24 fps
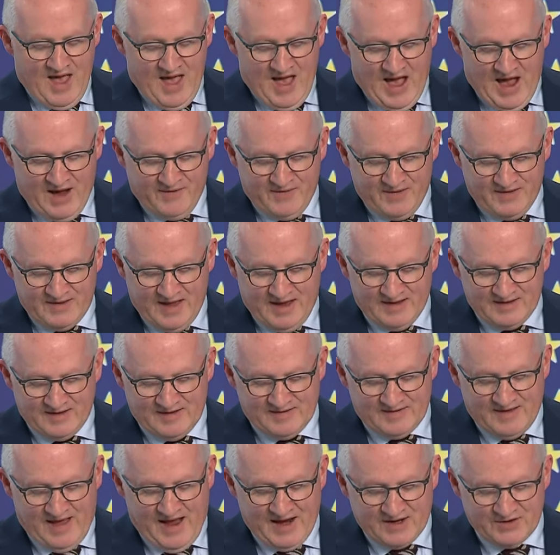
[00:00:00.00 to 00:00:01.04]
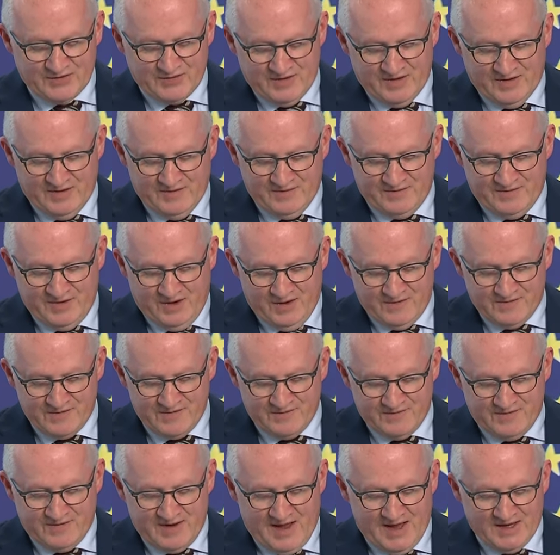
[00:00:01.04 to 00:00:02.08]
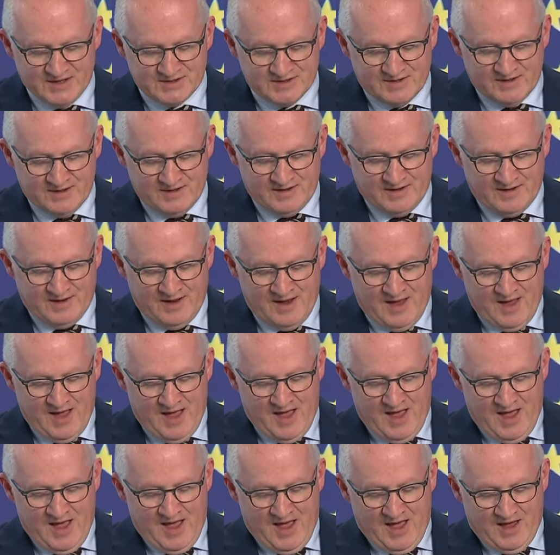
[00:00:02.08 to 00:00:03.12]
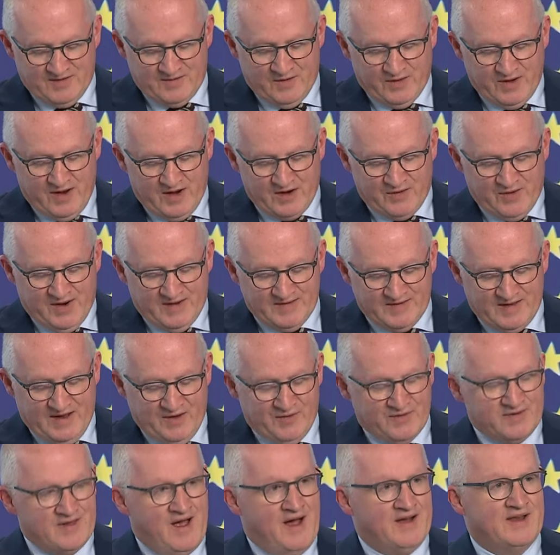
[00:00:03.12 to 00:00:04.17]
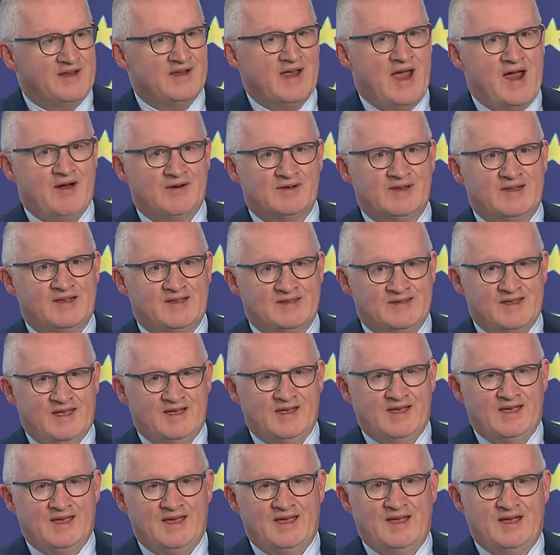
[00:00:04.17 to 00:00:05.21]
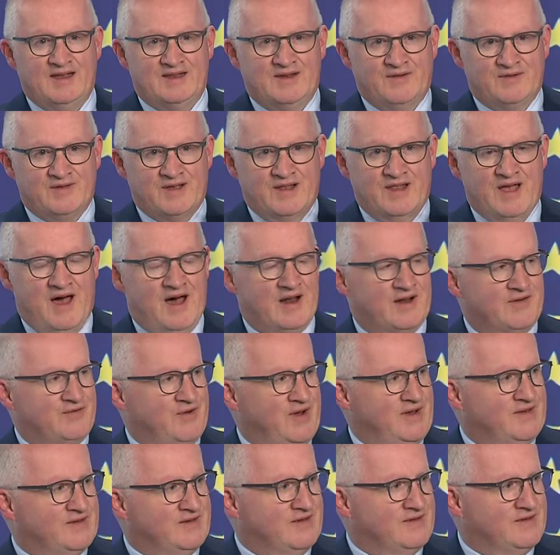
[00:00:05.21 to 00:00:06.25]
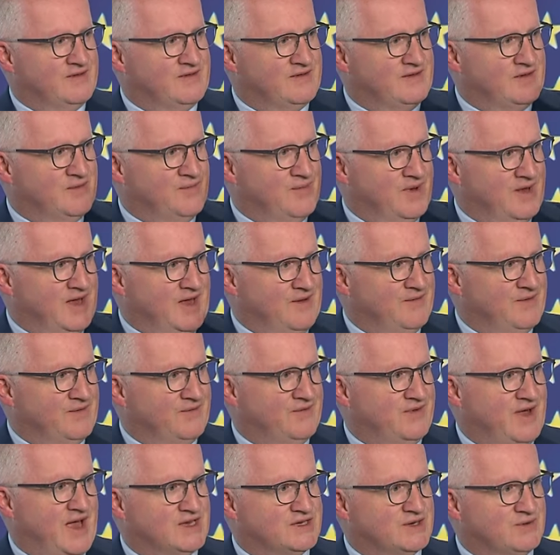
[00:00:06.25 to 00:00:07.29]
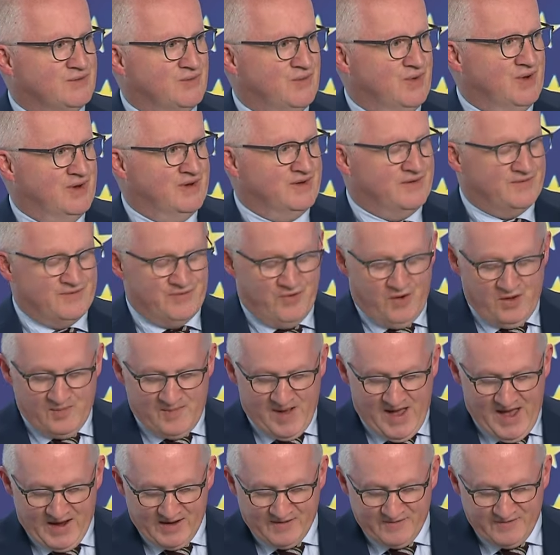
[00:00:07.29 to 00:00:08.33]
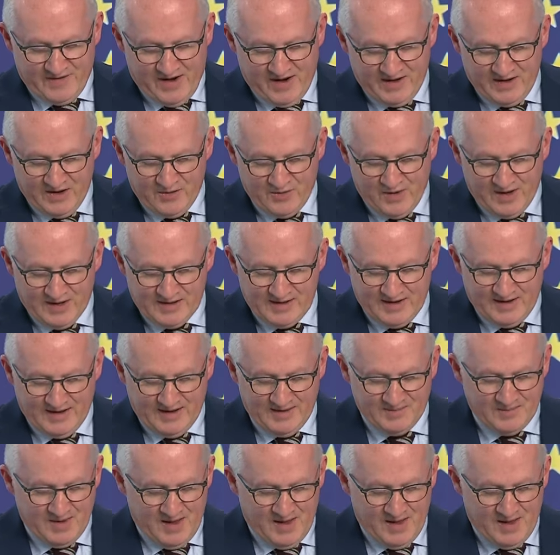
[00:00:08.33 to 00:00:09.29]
And if you take the sectoral view of inflation, so in other words, it was not inherently sticky. There was a lot of reasons to believe inflation would fall back fairly quickly.